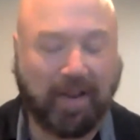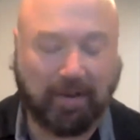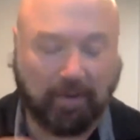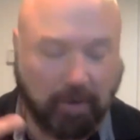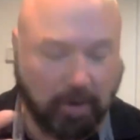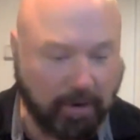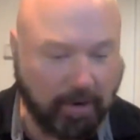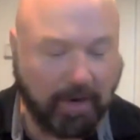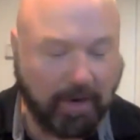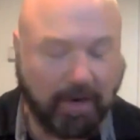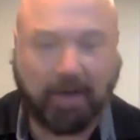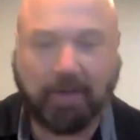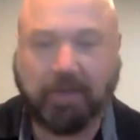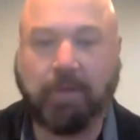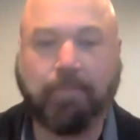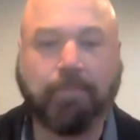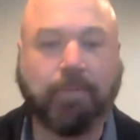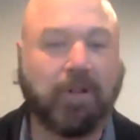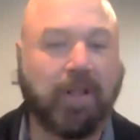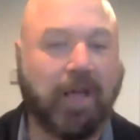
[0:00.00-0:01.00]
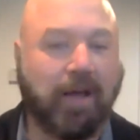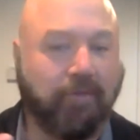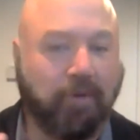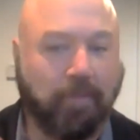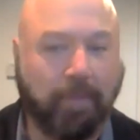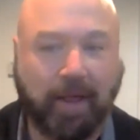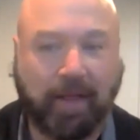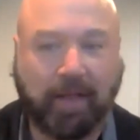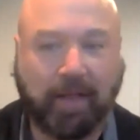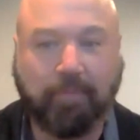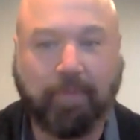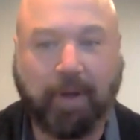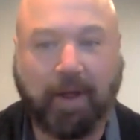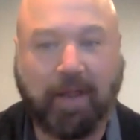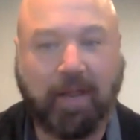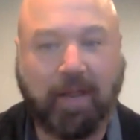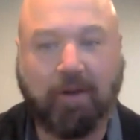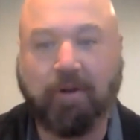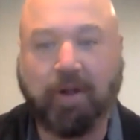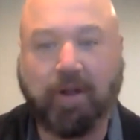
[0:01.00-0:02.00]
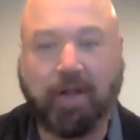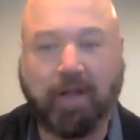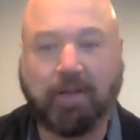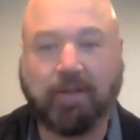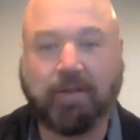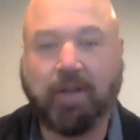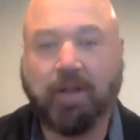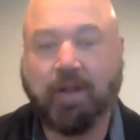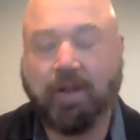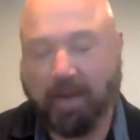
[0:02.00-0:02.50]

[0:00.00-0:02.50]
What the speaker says: learn it at a deeper level by hearing it